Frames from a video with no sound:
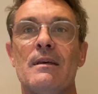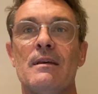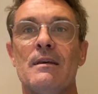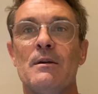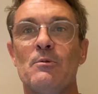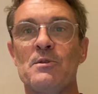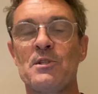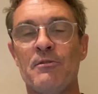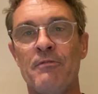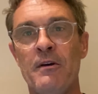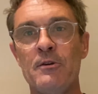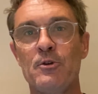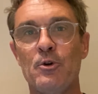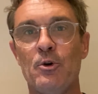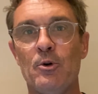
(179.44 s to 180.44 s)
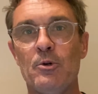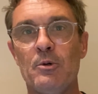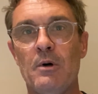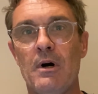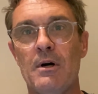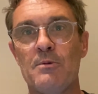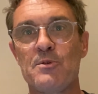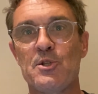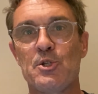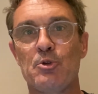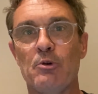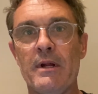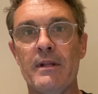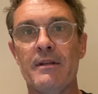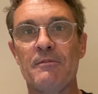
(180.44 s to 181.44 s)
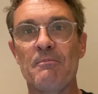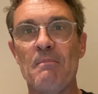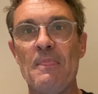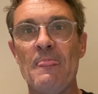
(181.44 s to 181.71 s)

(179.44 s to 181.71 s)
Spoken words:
It was a phone call I was dreading.